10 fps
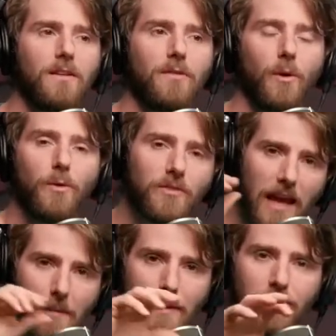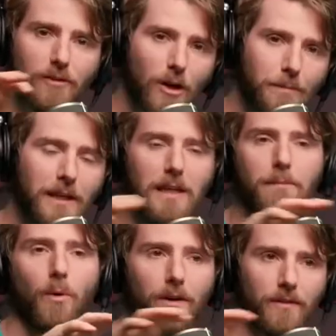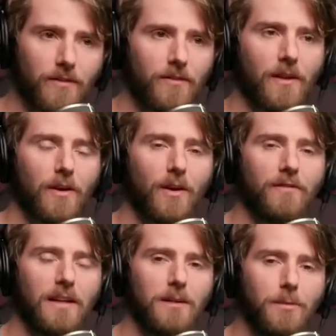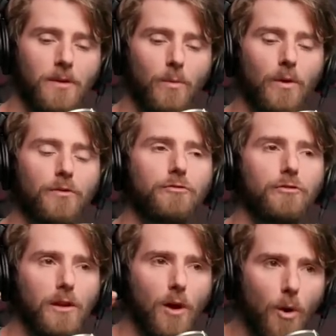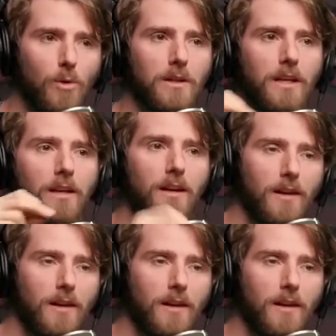Those MSRP boards that are available will slowly